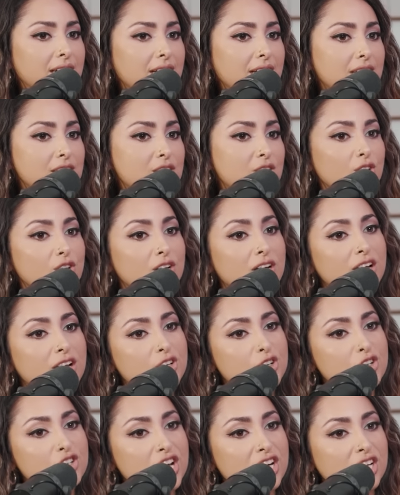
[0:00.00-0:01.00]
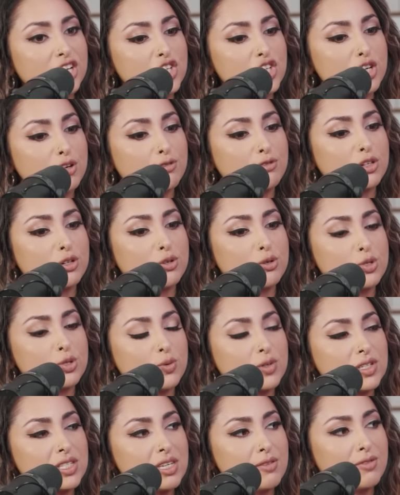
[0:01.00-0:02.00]
is there an energetic shift in who's
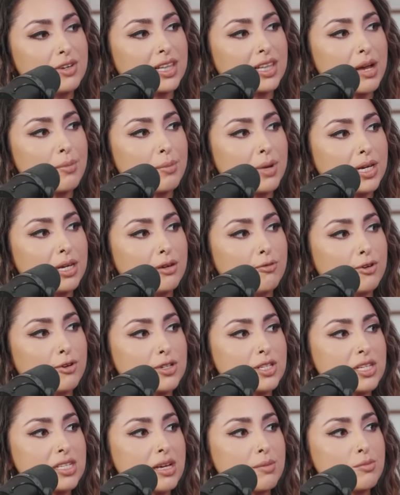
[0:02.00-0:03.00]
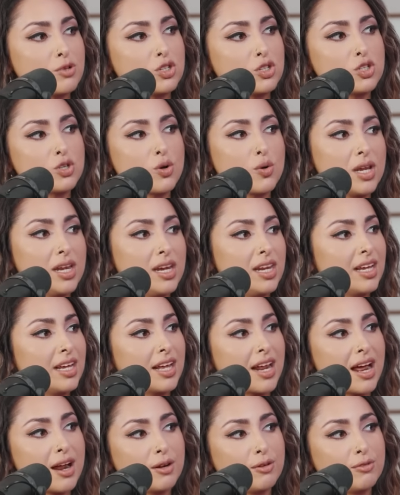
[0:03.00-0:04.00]
receiving that money versus I'm just donating
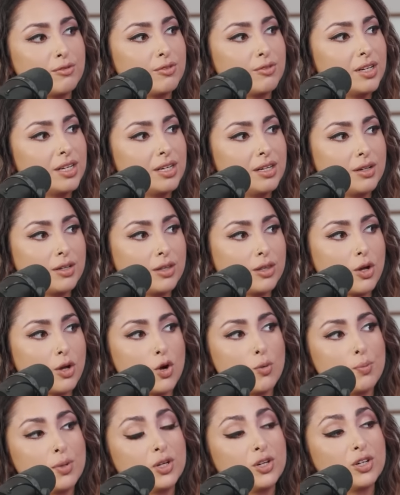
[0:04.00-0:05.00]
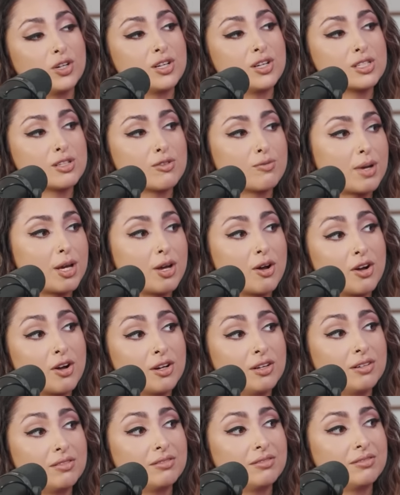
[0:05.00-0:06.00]
out of the open goodness of my
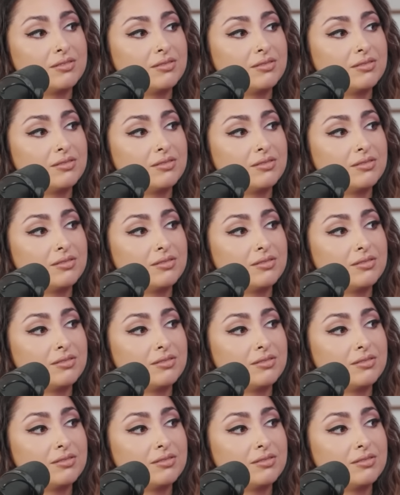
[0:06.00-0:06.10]
heart?